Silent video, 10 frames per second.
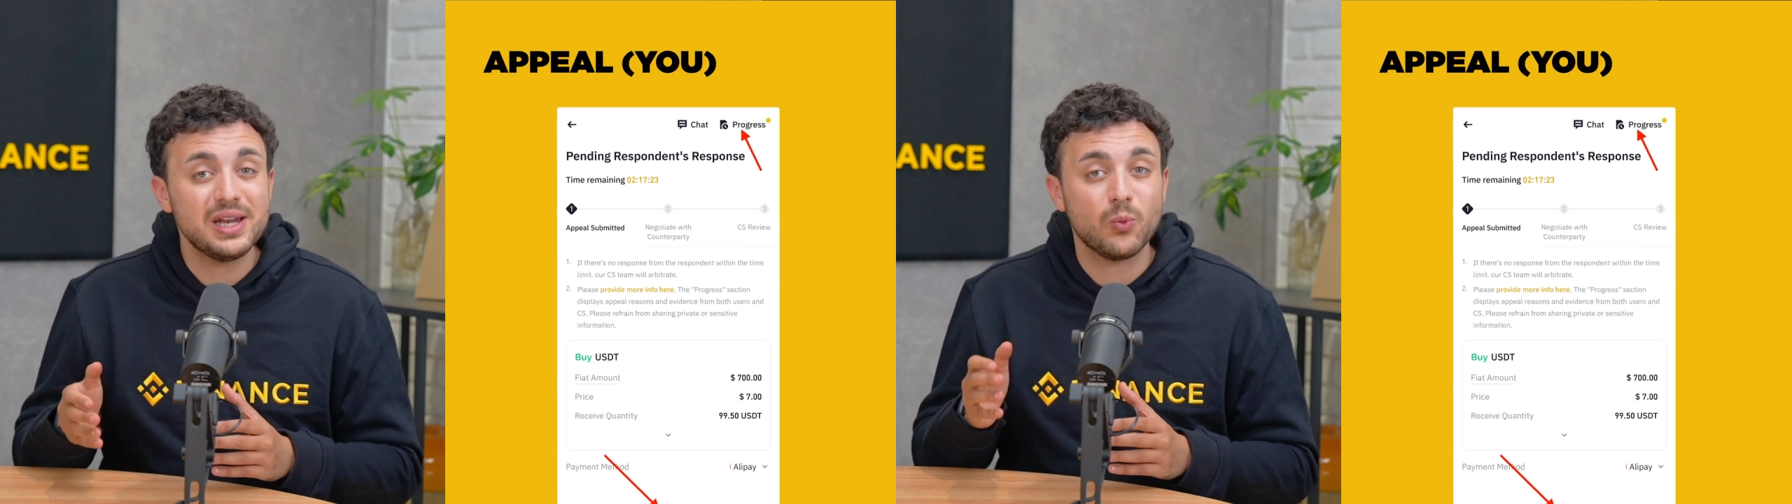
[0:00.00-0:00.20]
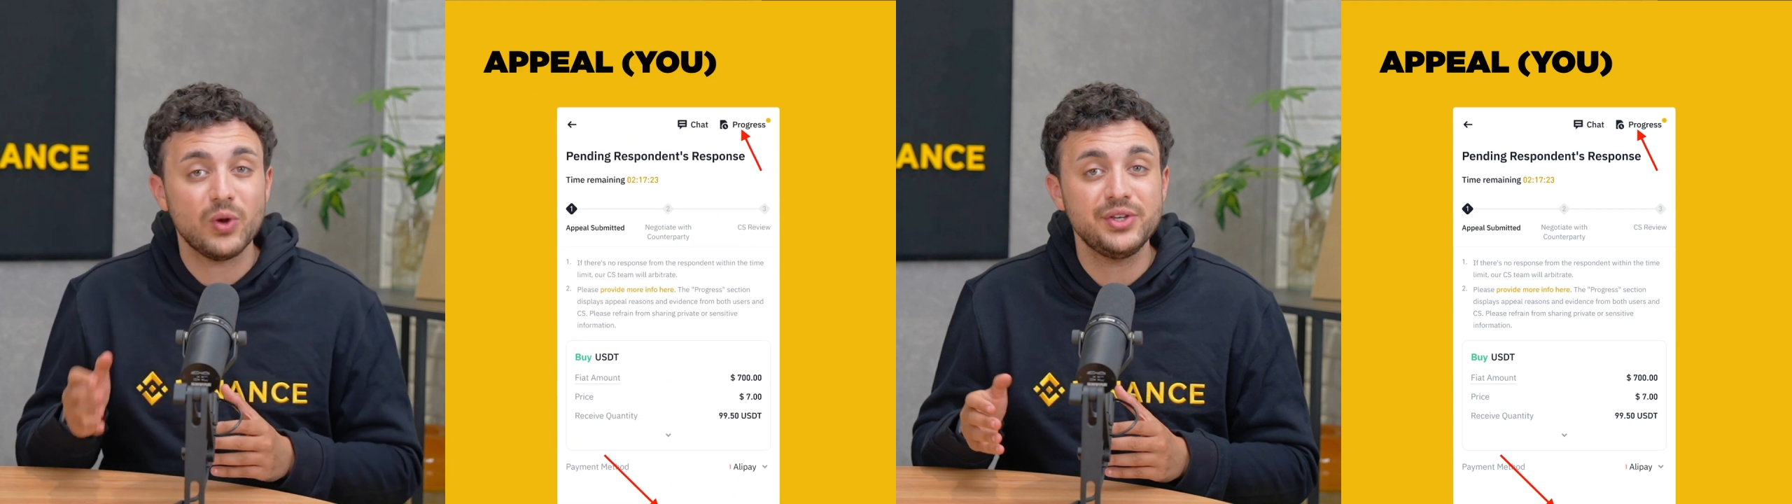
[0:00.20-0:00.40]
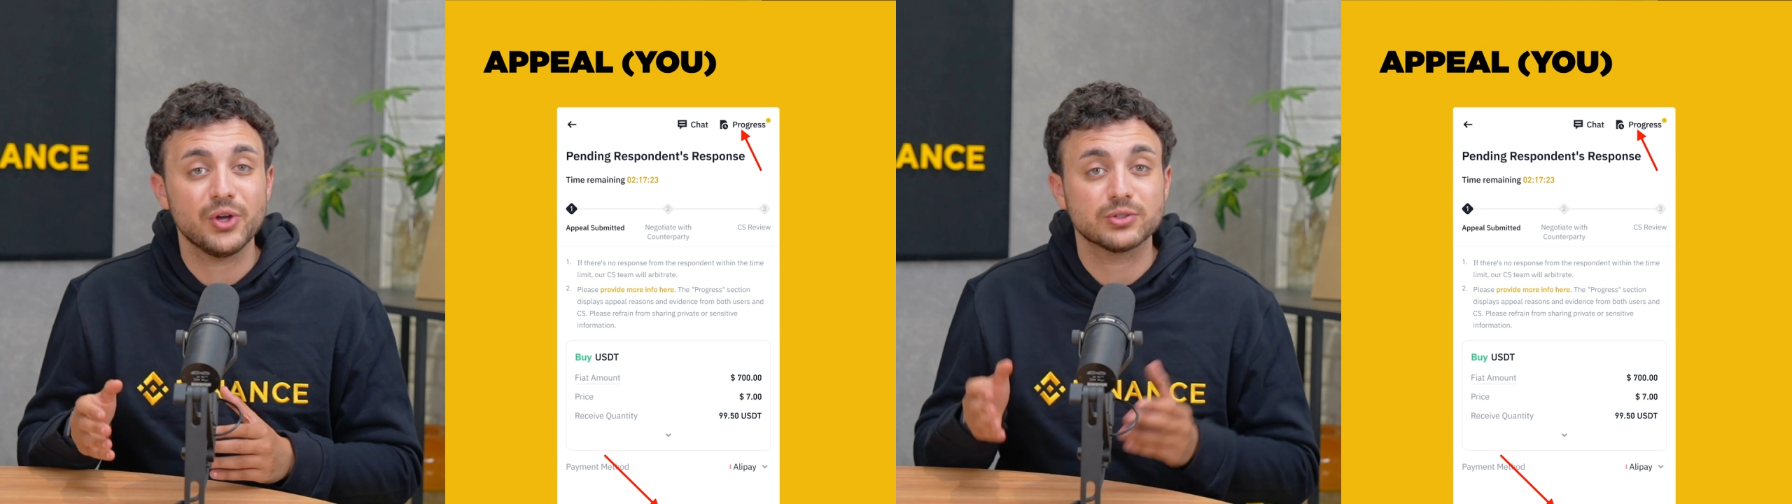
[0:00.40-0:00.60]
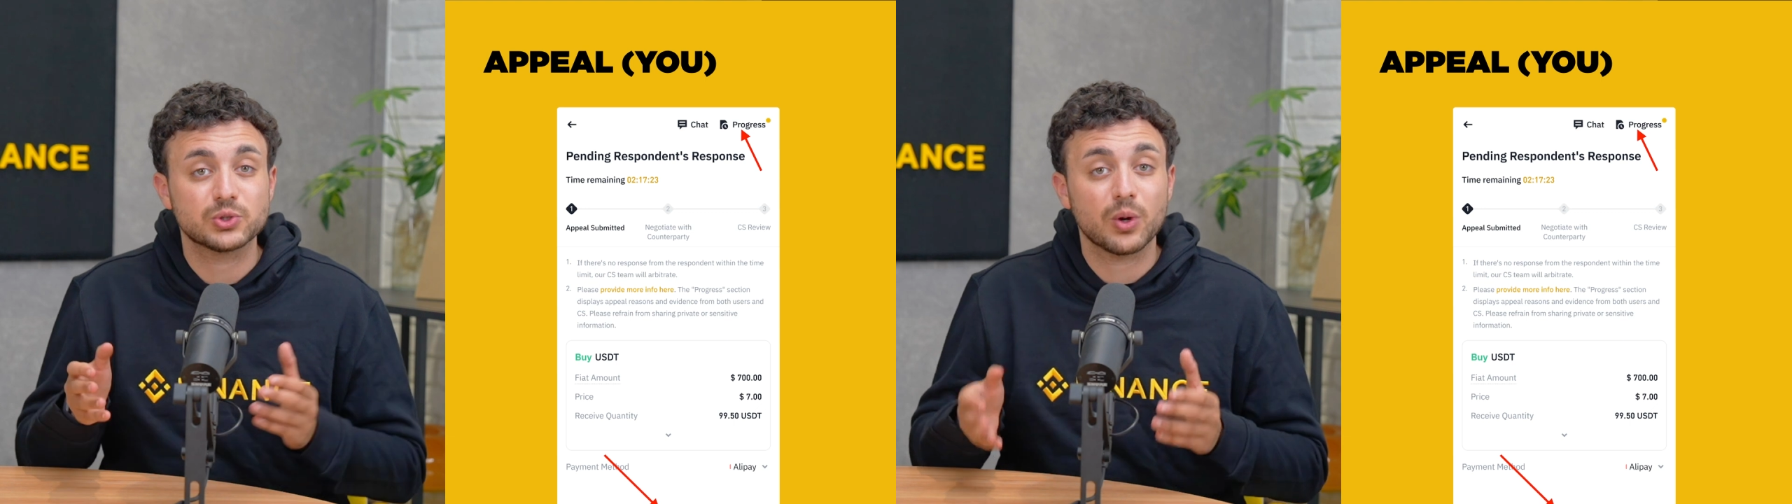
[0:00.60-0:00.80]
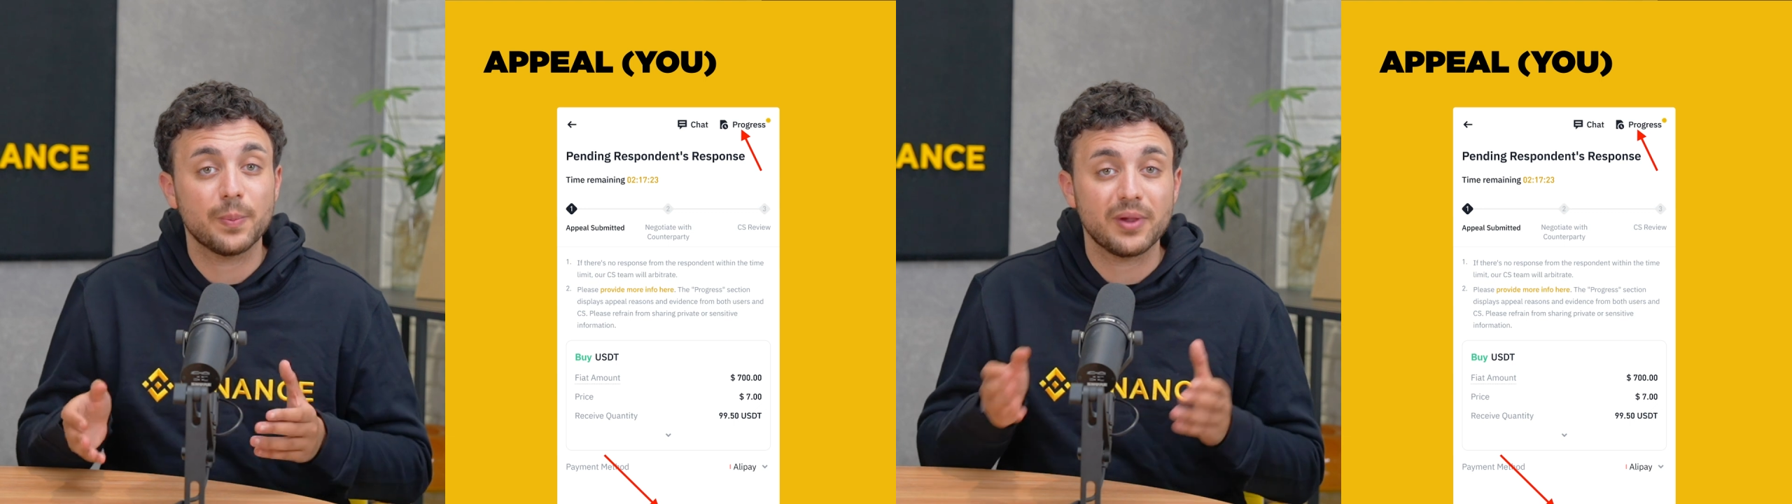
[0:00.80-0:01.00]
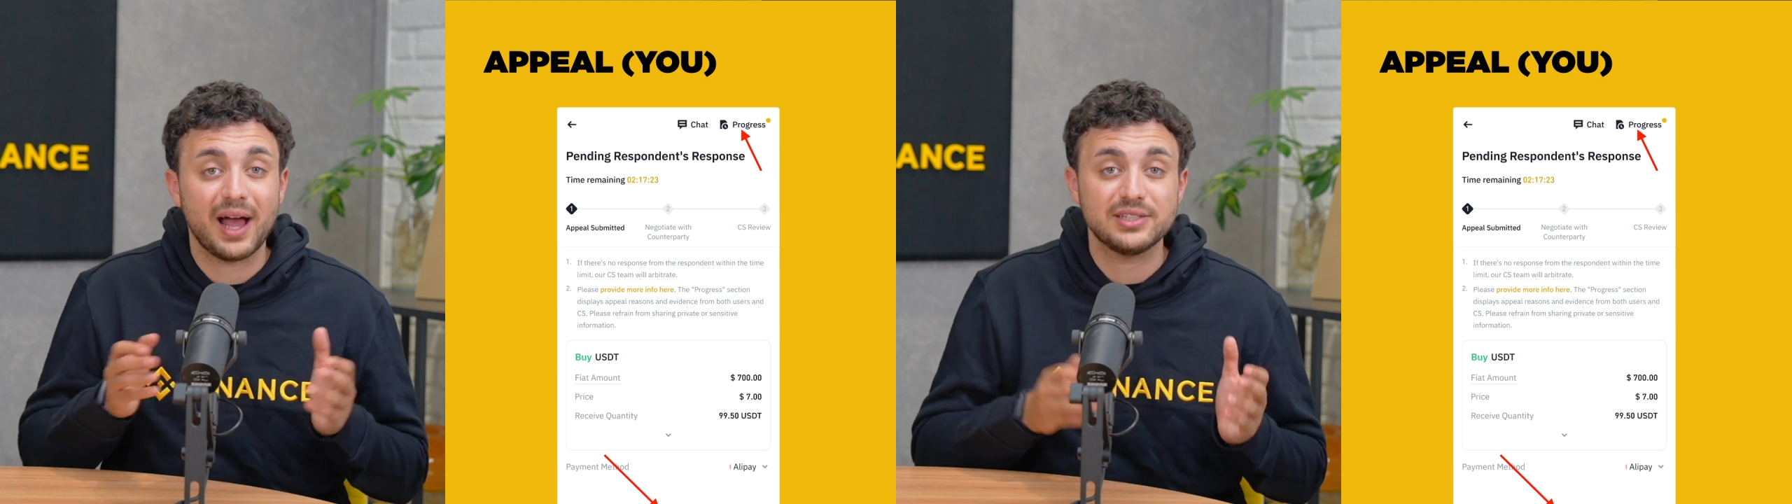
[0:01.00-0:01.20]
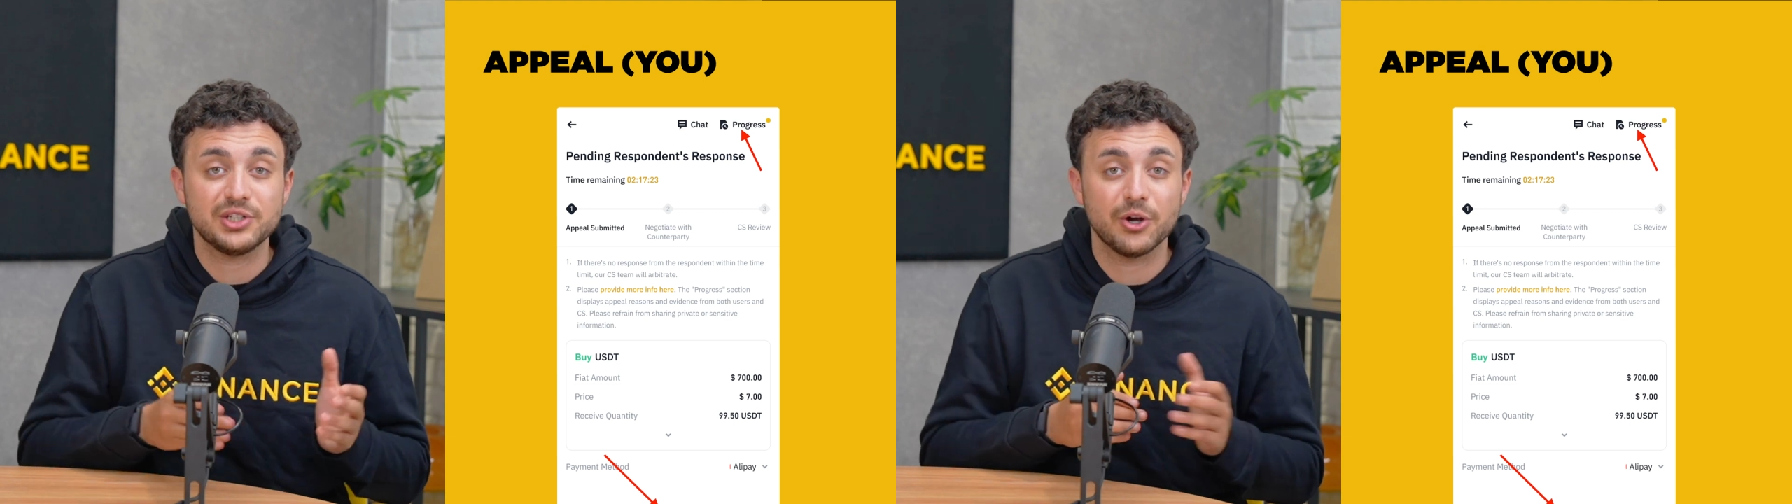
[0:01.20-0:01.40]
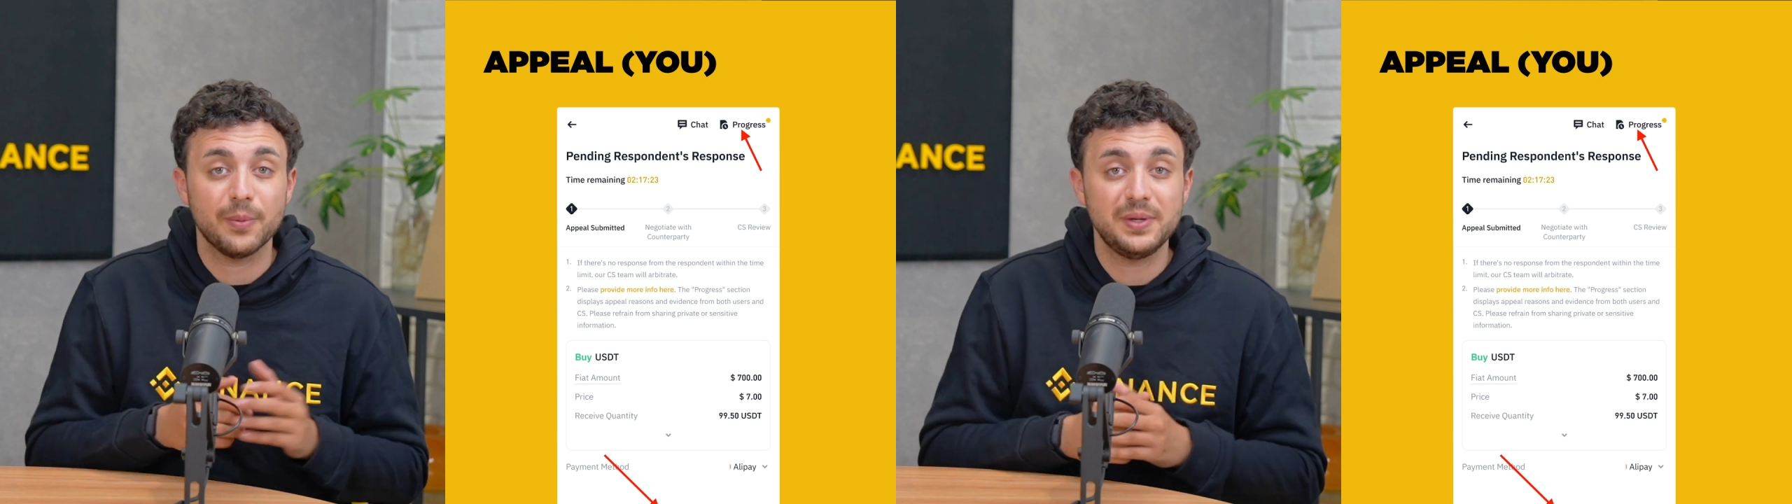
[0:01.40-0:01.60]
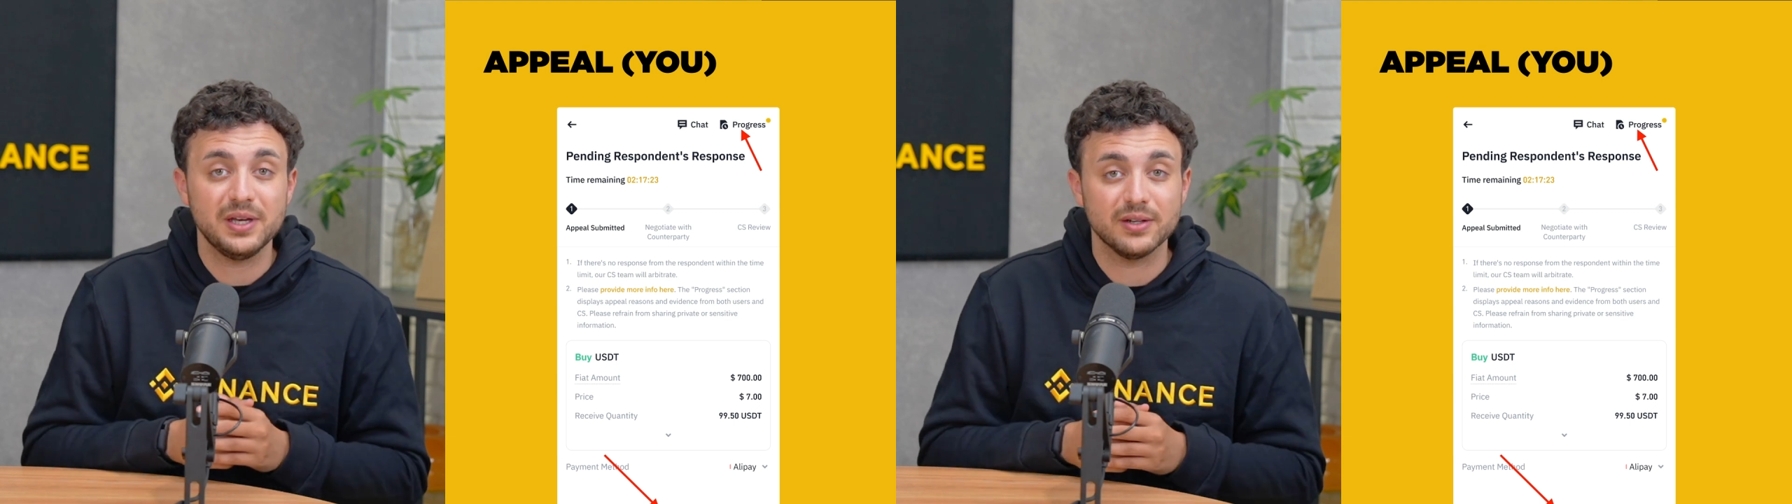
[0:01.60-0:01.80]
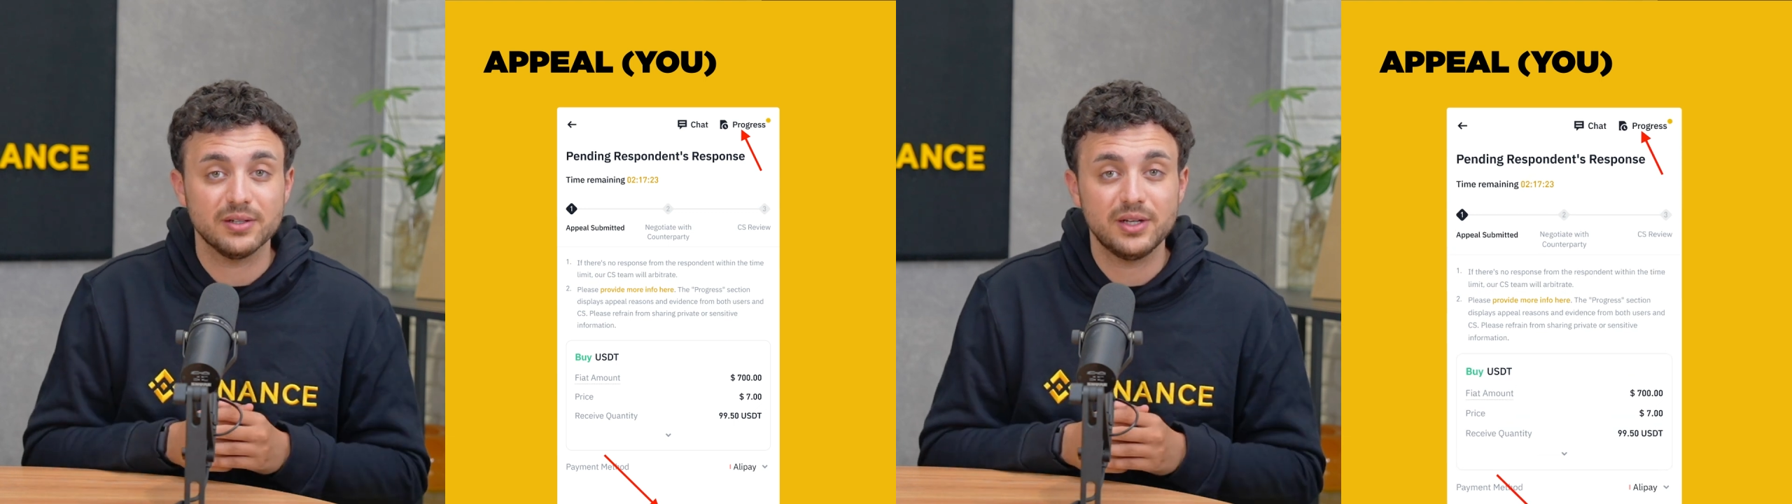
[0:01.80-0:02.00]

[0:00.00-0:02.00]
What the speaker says: window to reply to your appeal.